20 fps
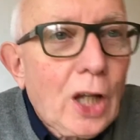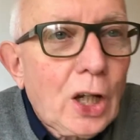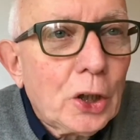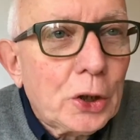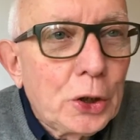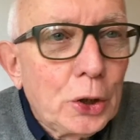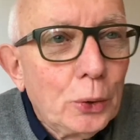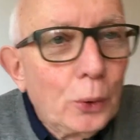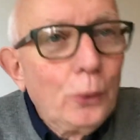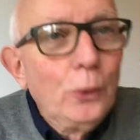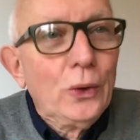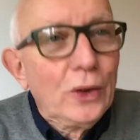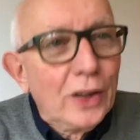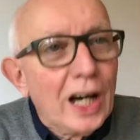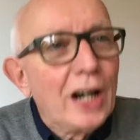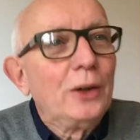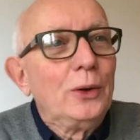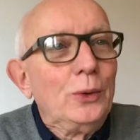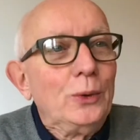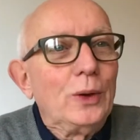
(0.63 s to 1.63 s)
you all
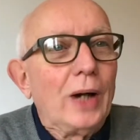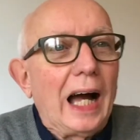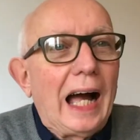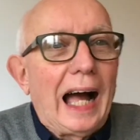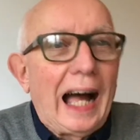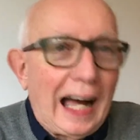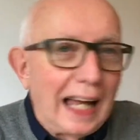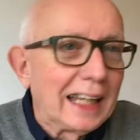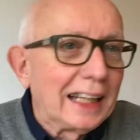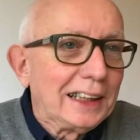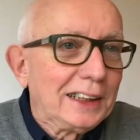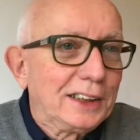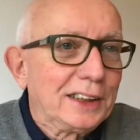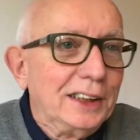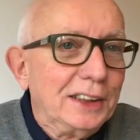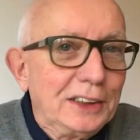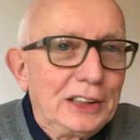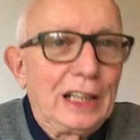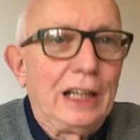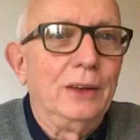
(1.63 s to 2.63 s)
know Alice
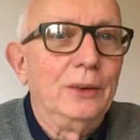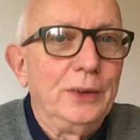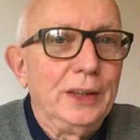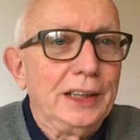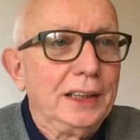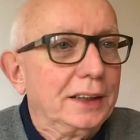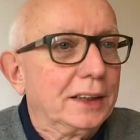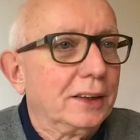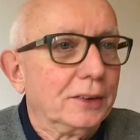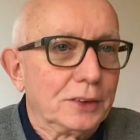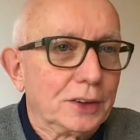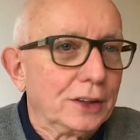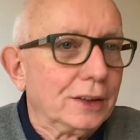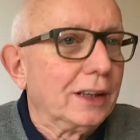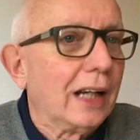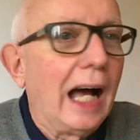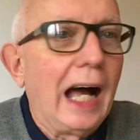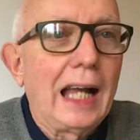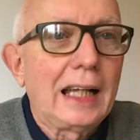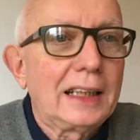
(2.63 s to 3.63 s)
and Tony, don't
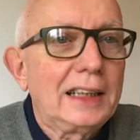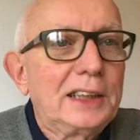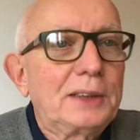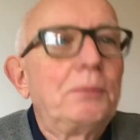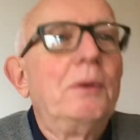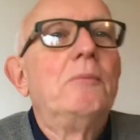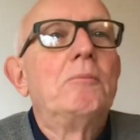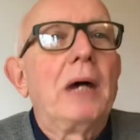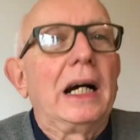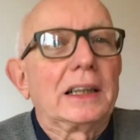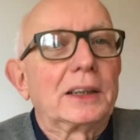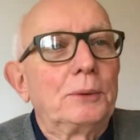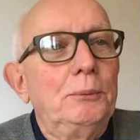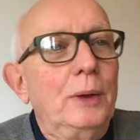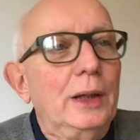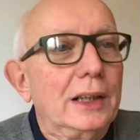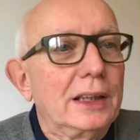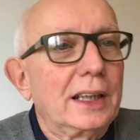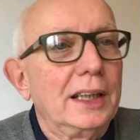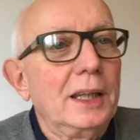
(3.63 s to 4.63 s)
you? Alice went back to
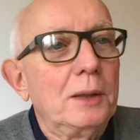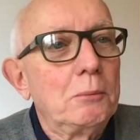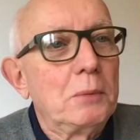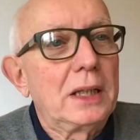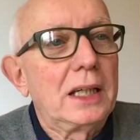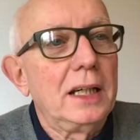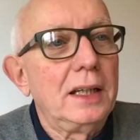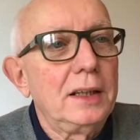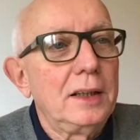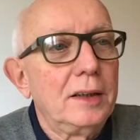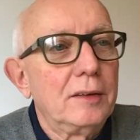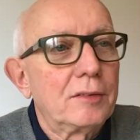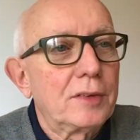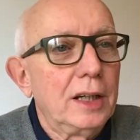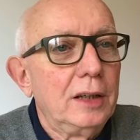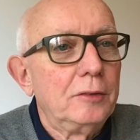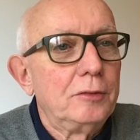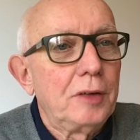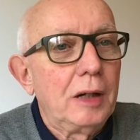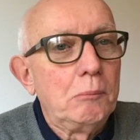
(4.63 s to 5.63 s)
work at the beginning of
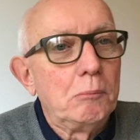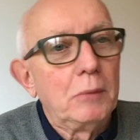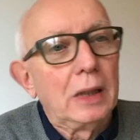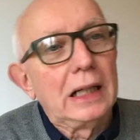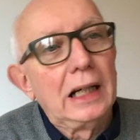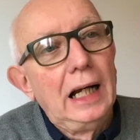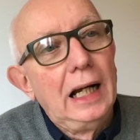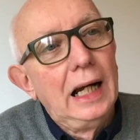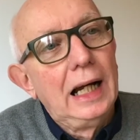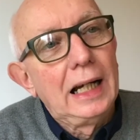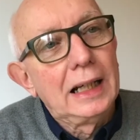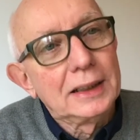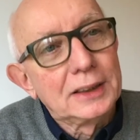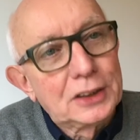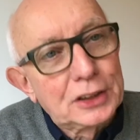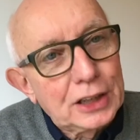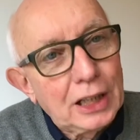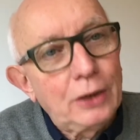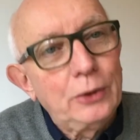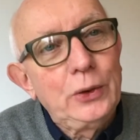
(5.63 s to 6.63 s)
November, and
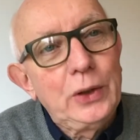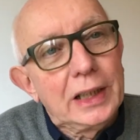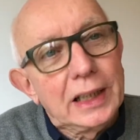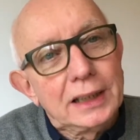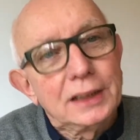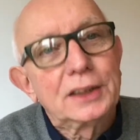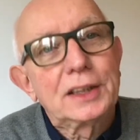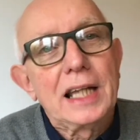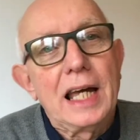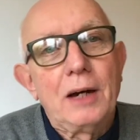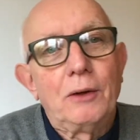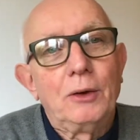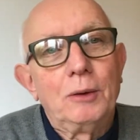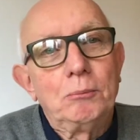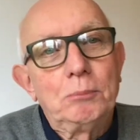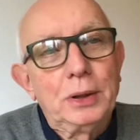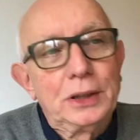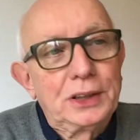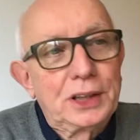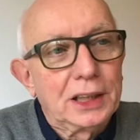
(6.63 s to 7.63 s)
Tony is now on
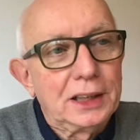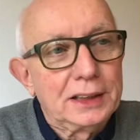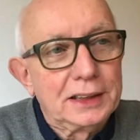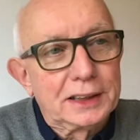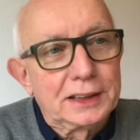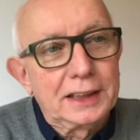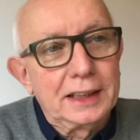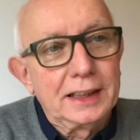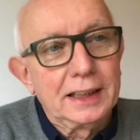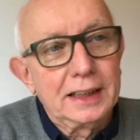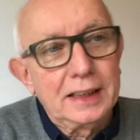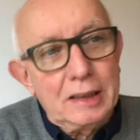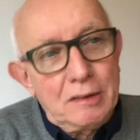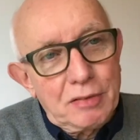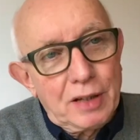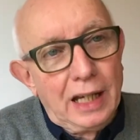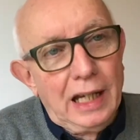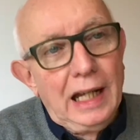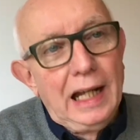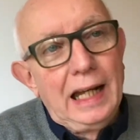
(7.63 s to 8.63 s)
paternity
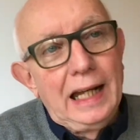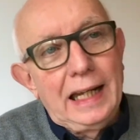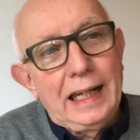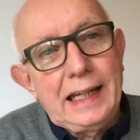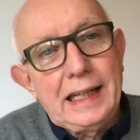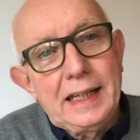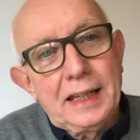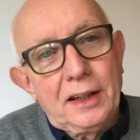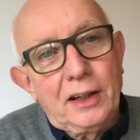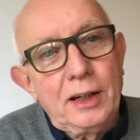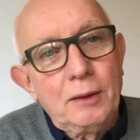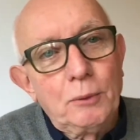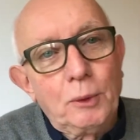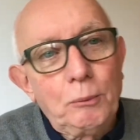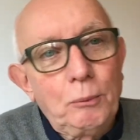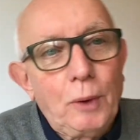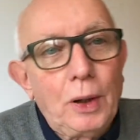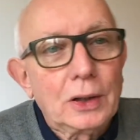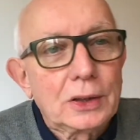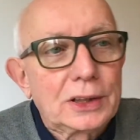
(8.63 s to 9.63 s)
leave. He and I were
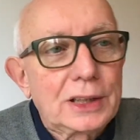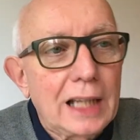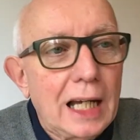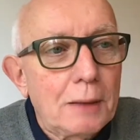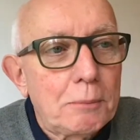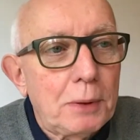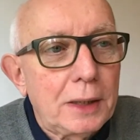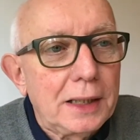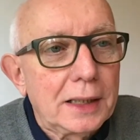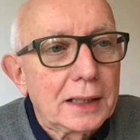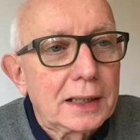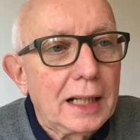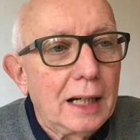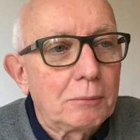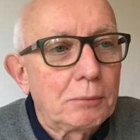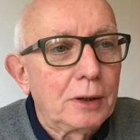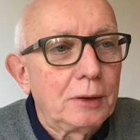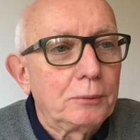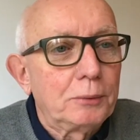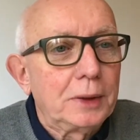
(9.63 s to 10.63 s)
WhatsApping a
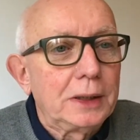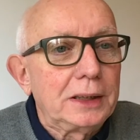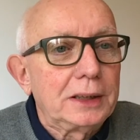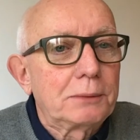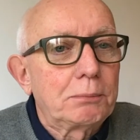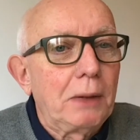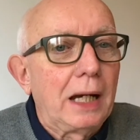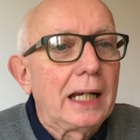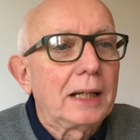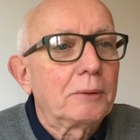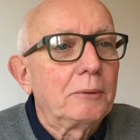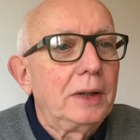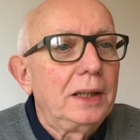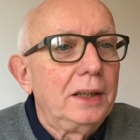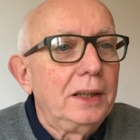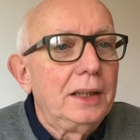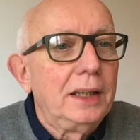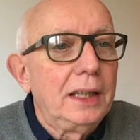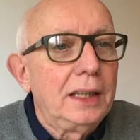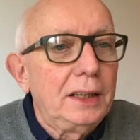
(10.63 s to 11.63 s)
couple of weeks back
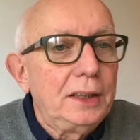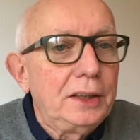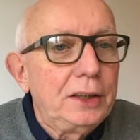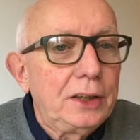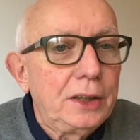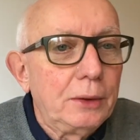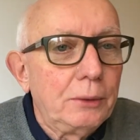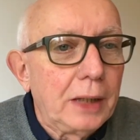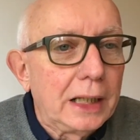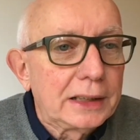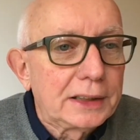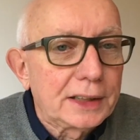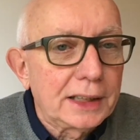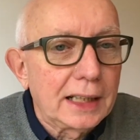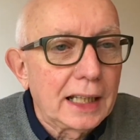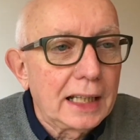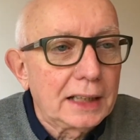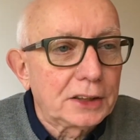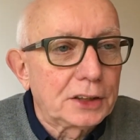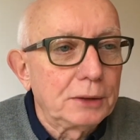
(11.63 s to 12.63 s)
when the US
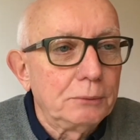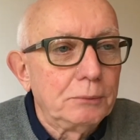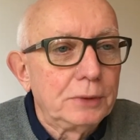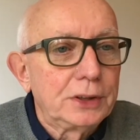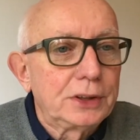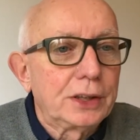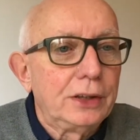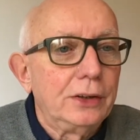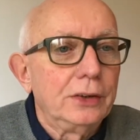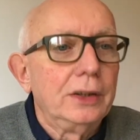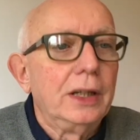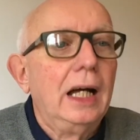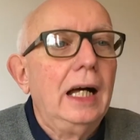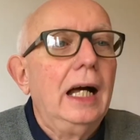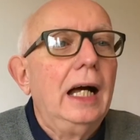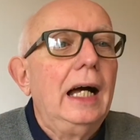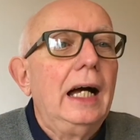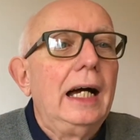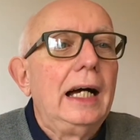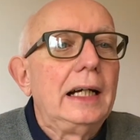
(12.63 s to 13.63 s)
election was on,
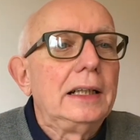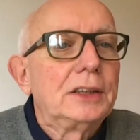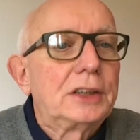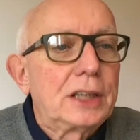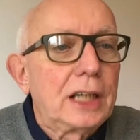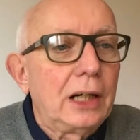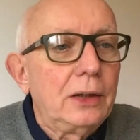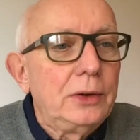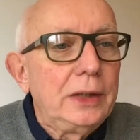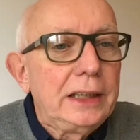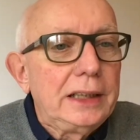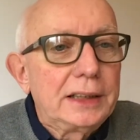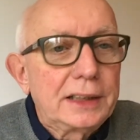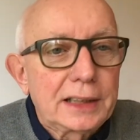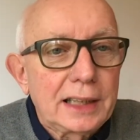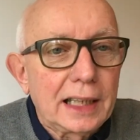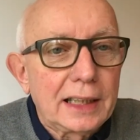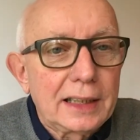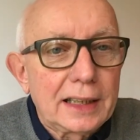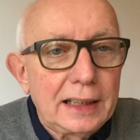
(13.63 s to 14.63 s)
and Tony
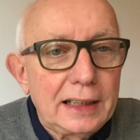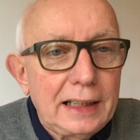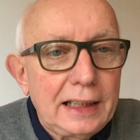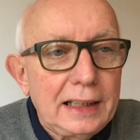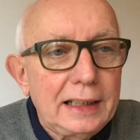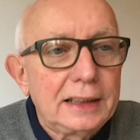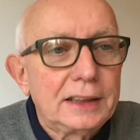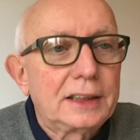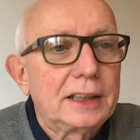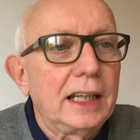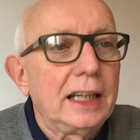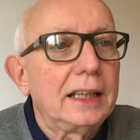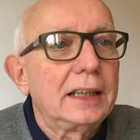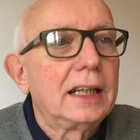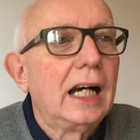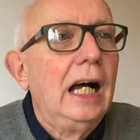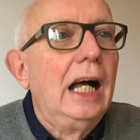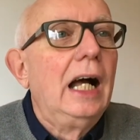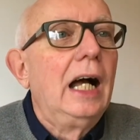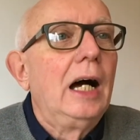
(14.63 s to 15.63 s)
said that he and Ted
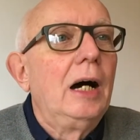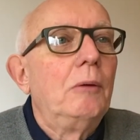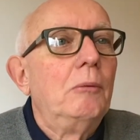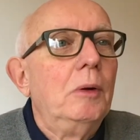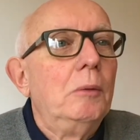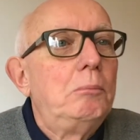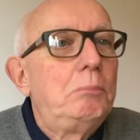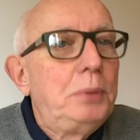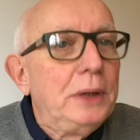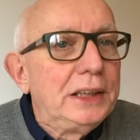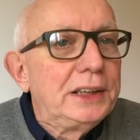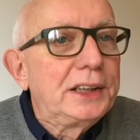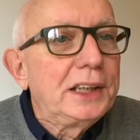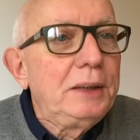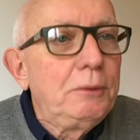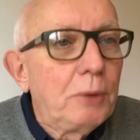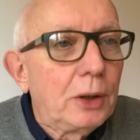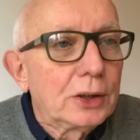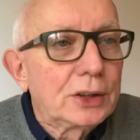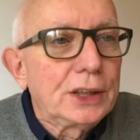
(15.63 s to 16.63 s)
were busy
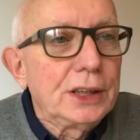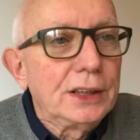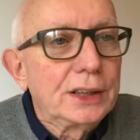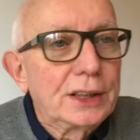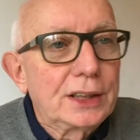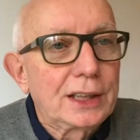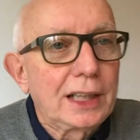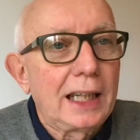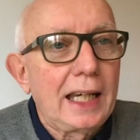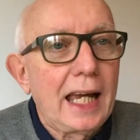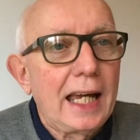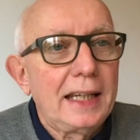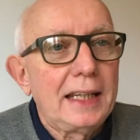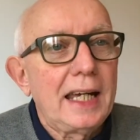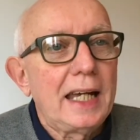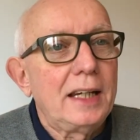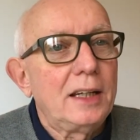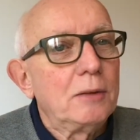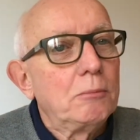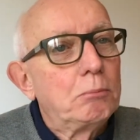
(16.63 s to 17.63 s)
watching
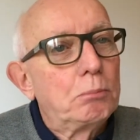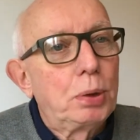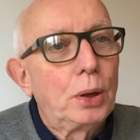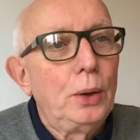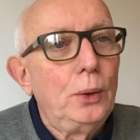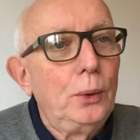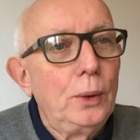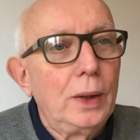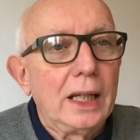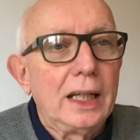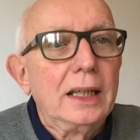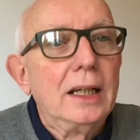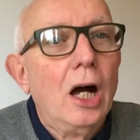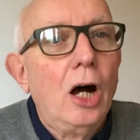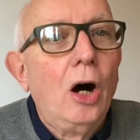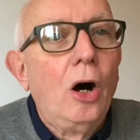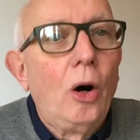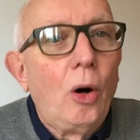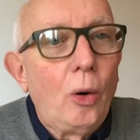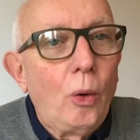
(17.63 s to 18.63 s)
CNN and pooling
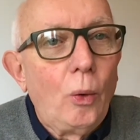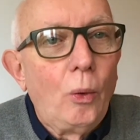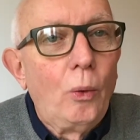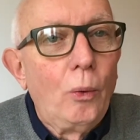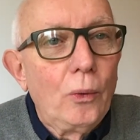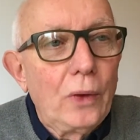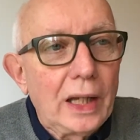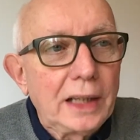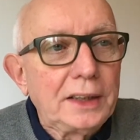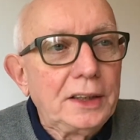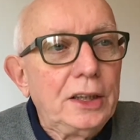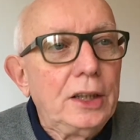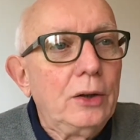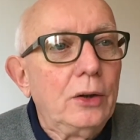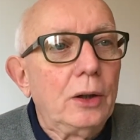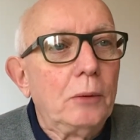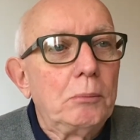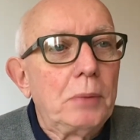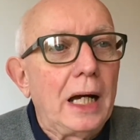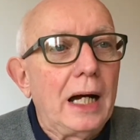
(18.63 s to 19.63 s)
all they
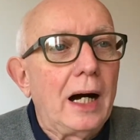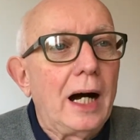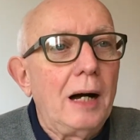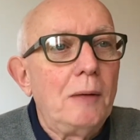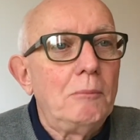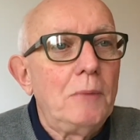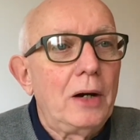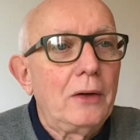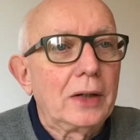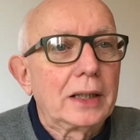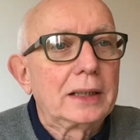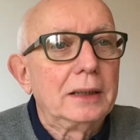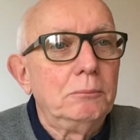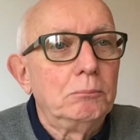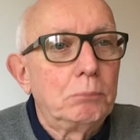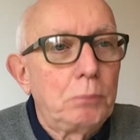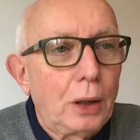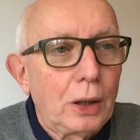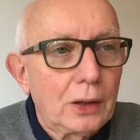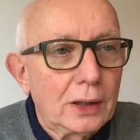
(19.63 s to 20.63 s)
knew about
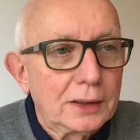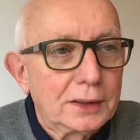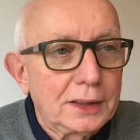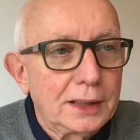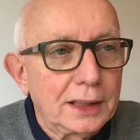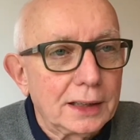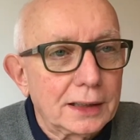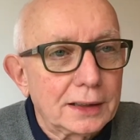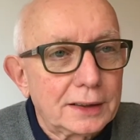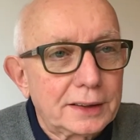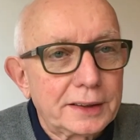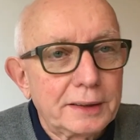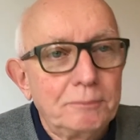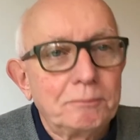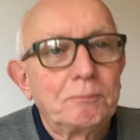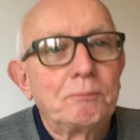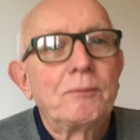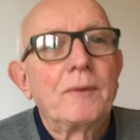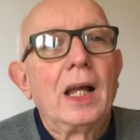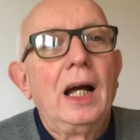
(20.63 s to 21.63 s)
American politics.
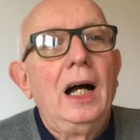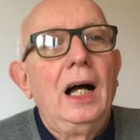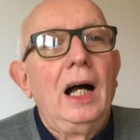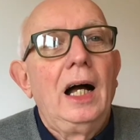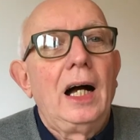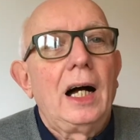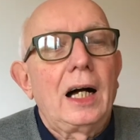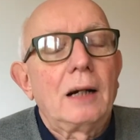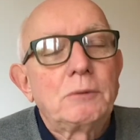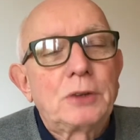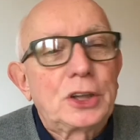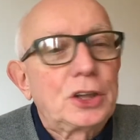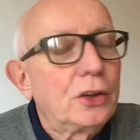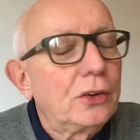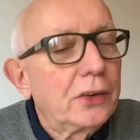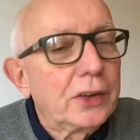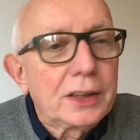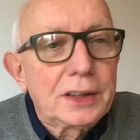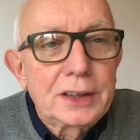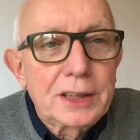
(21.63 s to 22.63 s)
I'm sure
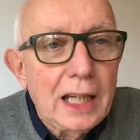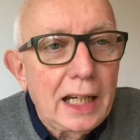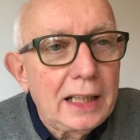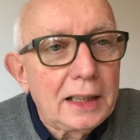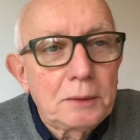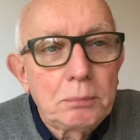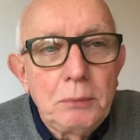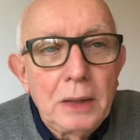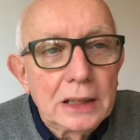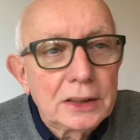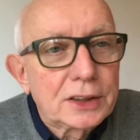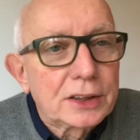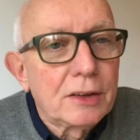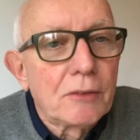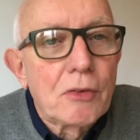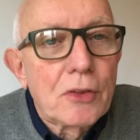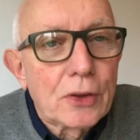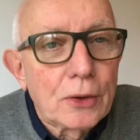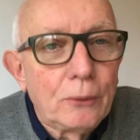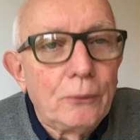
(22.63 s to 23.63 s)
that Ted must have
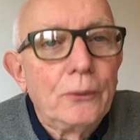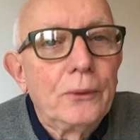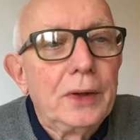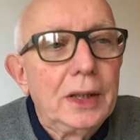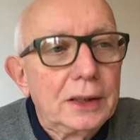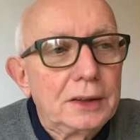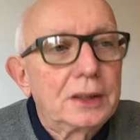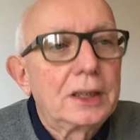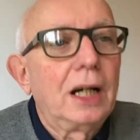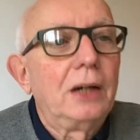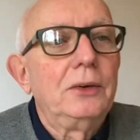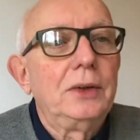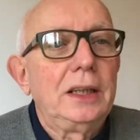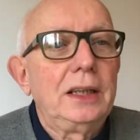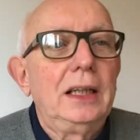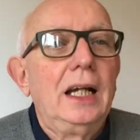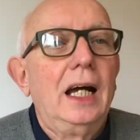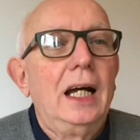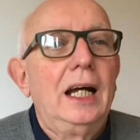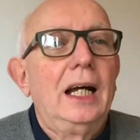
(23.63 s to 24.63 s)
thought that
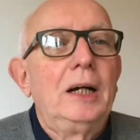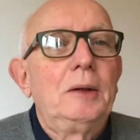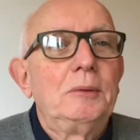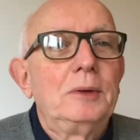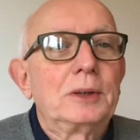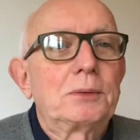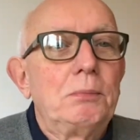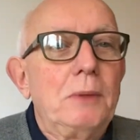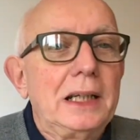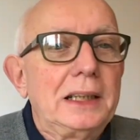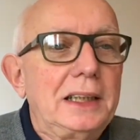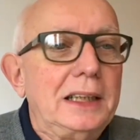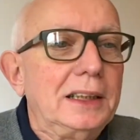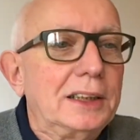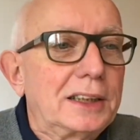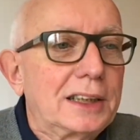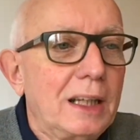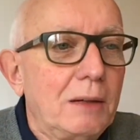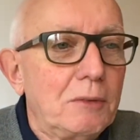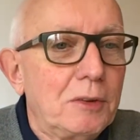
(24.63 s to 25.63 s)
Tony was making
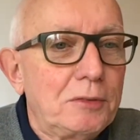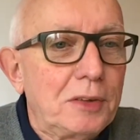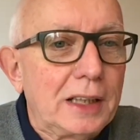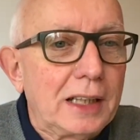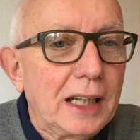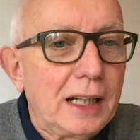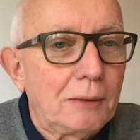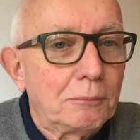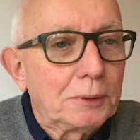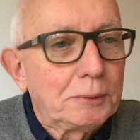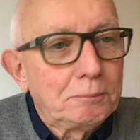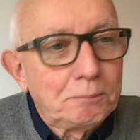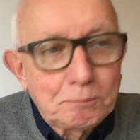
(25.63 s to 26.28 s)
some of it up